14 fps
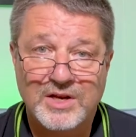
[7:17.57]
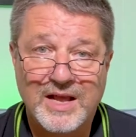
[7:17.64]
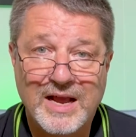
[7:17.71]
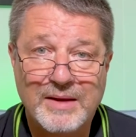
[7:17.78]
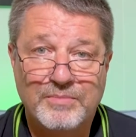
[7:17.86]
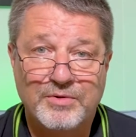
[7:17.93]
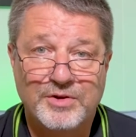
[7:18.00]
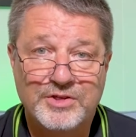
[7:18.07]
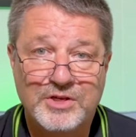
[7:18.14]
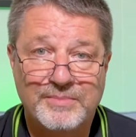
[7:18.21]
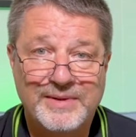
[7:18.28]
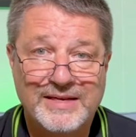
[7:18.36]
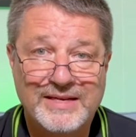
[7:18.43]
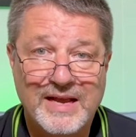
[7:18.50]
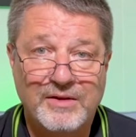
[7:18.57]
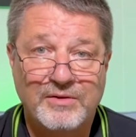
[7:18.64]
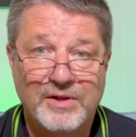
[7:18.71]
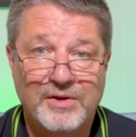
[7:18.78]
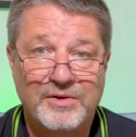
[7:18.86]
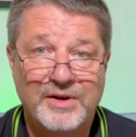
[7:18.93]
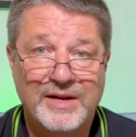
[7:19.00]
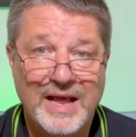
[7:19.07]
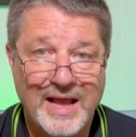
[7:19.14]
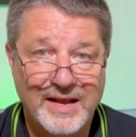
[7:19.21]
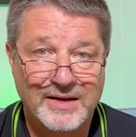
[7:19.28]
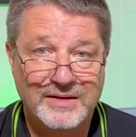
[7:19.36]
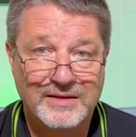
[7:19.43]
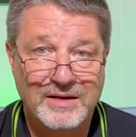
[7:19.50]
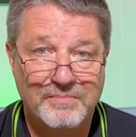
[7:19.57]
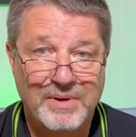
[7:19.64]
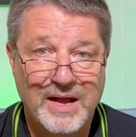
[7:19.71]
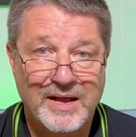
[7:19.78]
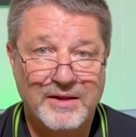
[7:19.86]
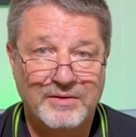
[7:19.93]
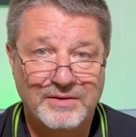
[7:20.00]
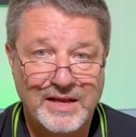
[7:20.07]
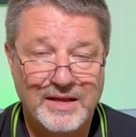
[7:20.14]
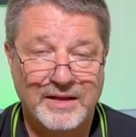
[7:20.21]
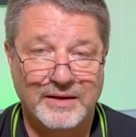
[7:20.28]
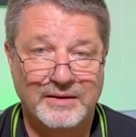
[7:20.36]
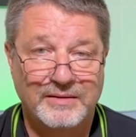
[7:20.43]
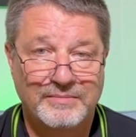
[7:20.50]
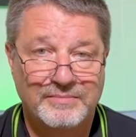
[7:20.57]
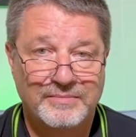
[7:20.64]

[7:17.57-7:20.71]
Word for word: libraries to be downloaded and compiled in.